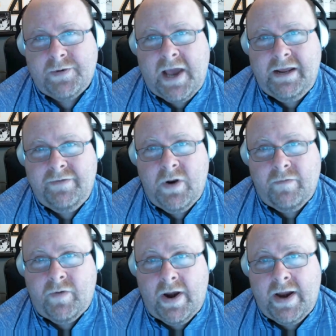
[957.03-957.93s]
kind of even
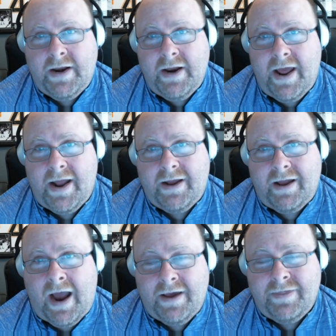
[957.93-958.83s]
overrated,
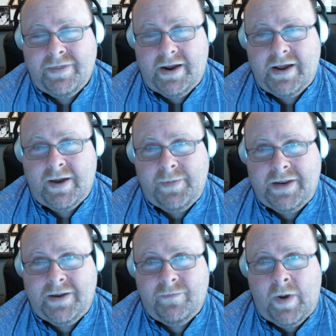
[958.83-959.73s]
I think. I mean,
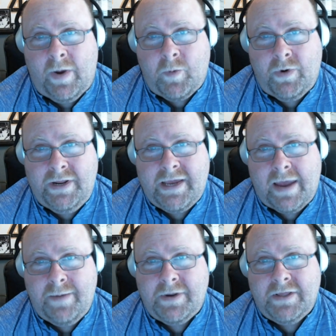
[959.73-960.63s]
remember when he
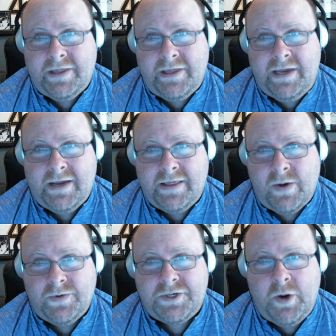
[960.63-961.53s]
came into the league,
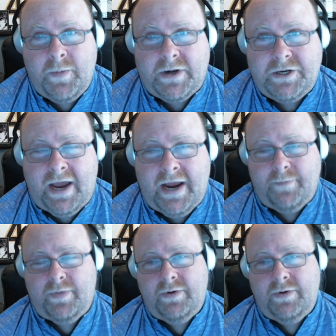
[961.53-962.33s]
there was so much hype.